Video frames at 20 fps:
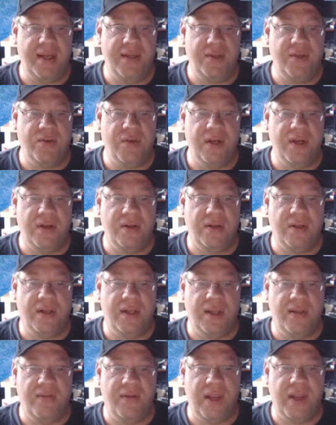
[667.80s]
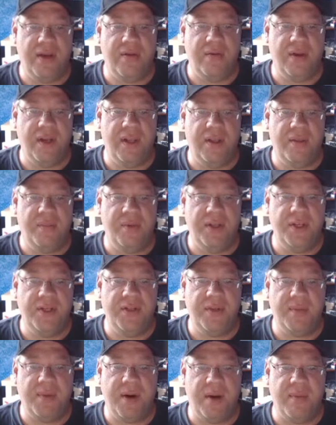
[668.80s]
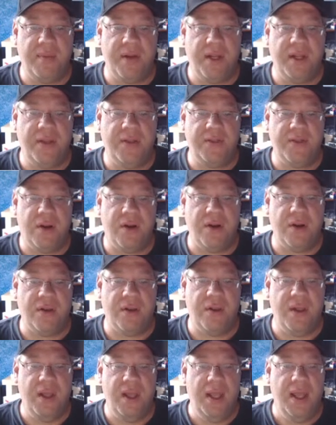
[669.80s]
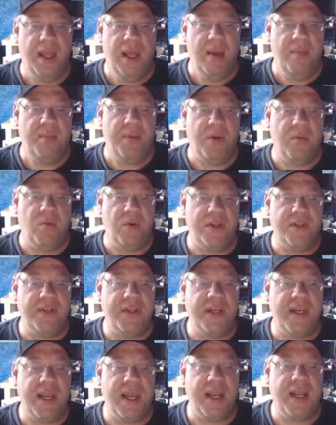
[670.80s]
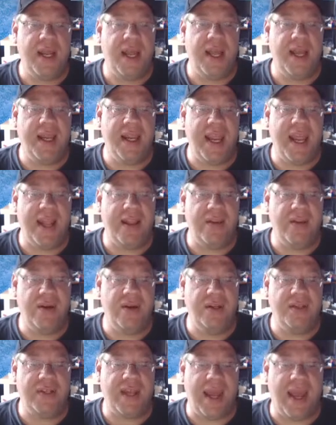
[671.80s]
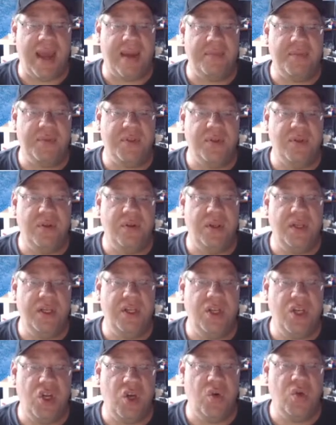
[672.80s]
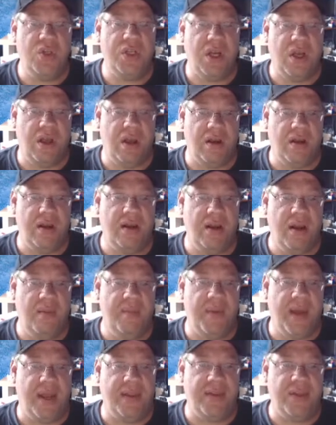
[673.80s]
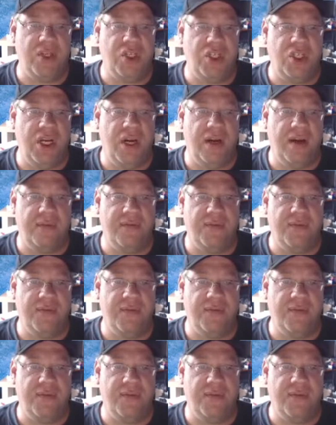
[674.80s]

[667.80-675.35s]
critical of getting rid of the police department in this article. But once again, again, there is absolutely no talk about the sheriff's